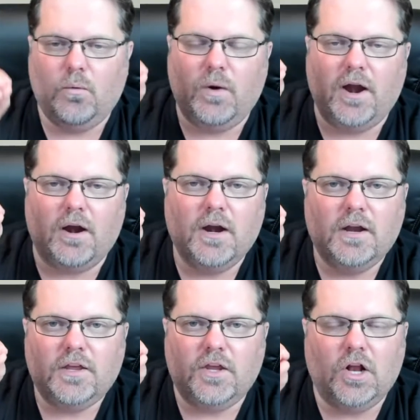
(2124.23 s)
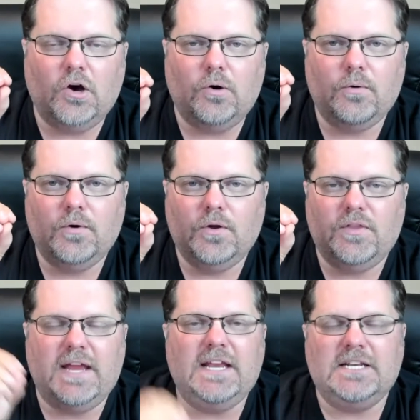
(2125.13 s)
where, you know,
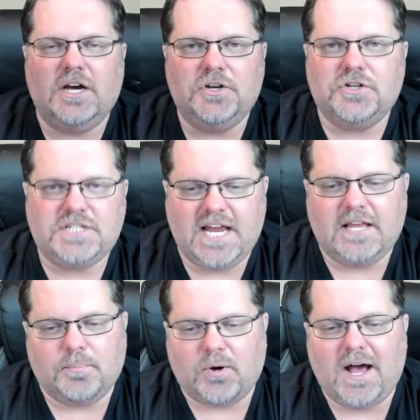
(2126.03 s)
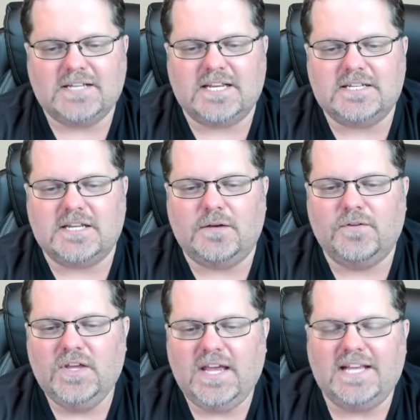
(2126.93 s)
they need to understand the process
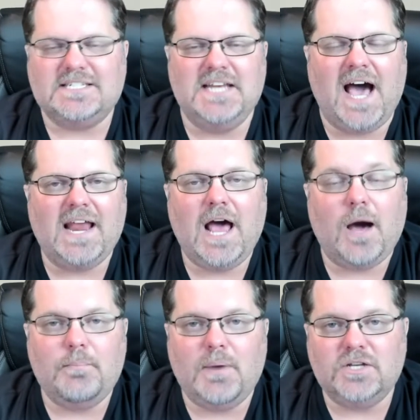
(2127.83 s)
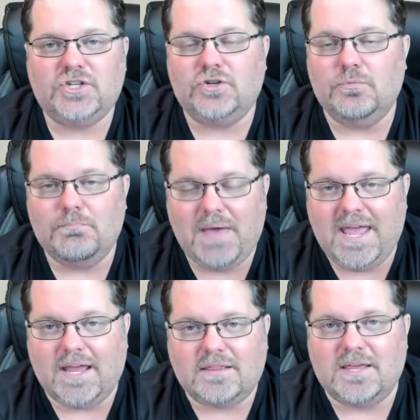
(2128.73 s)
of, it's not how much you
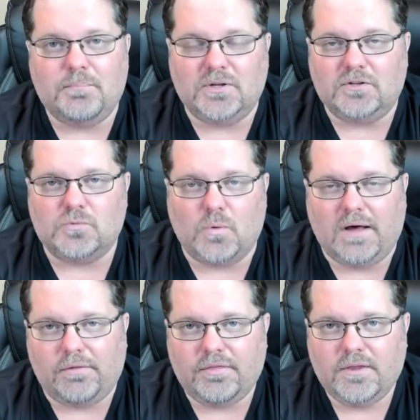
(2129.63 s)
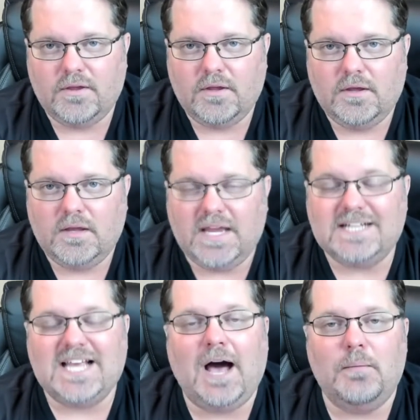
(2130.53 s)
make that builds wealth.
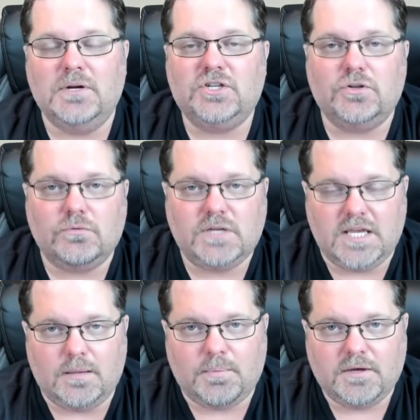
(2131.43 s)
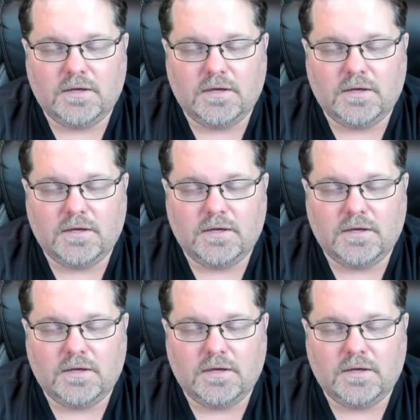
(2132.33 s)
It's how much you keep.